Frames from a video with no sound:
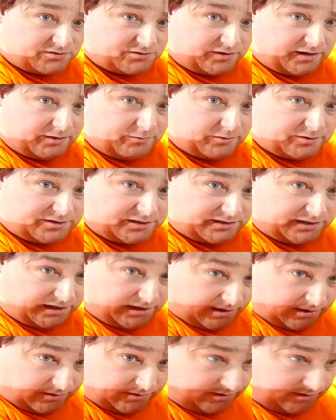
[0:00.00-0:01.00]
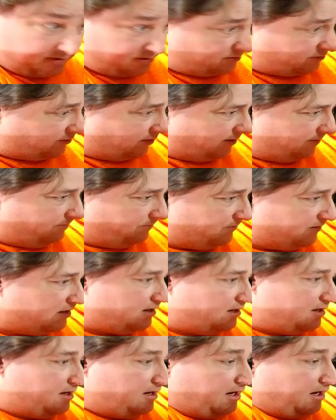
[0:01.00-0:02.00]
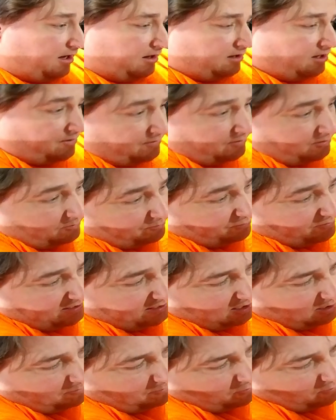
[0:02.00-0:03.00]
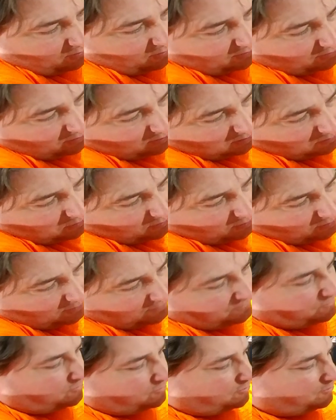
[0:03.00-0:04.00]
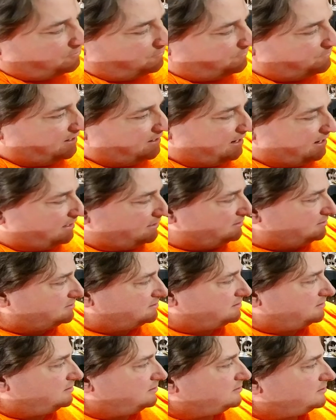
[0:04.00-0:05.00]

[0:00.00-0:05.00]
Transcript: screen, which is a color touch screen. Another breakout board, daughter board for the fans.